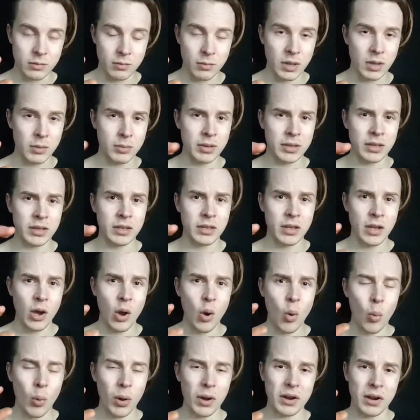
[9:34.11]
maybe
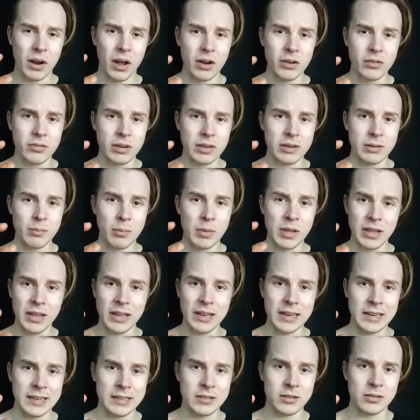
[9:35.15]
100
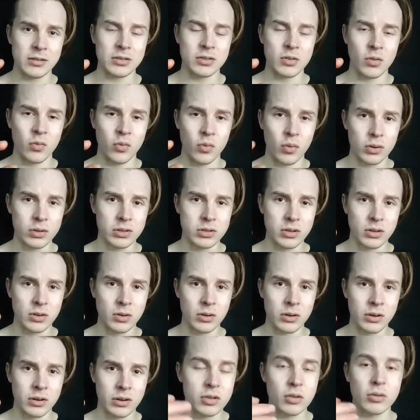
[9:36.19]
milliliters of water,
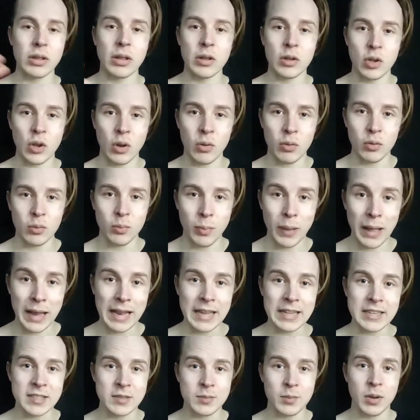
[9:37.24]
so that I would
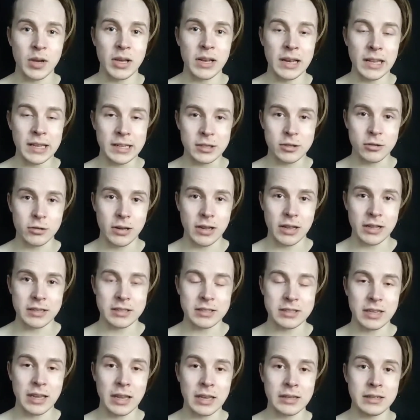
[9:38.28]
balance my
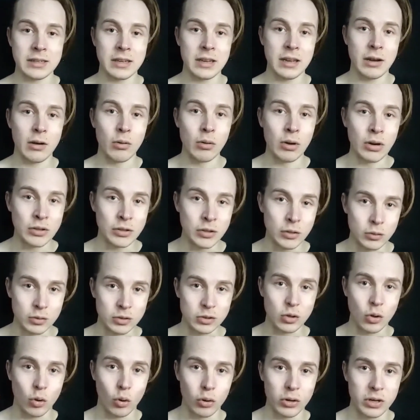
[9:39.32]
electrolytes and reduce
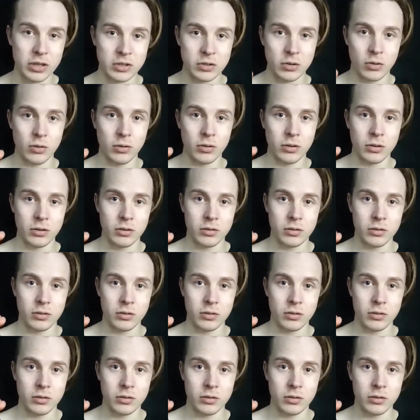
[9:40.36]
cortisol.